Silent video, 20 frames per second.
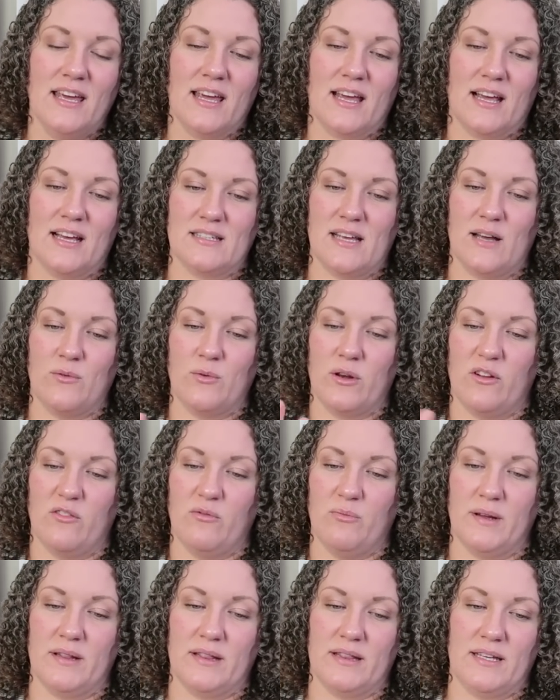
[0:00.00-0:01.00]
because I would
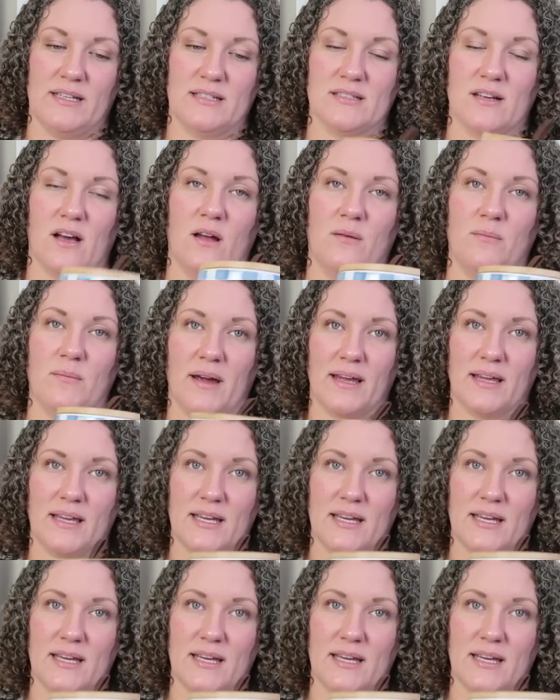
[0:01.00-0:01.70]
have put these on my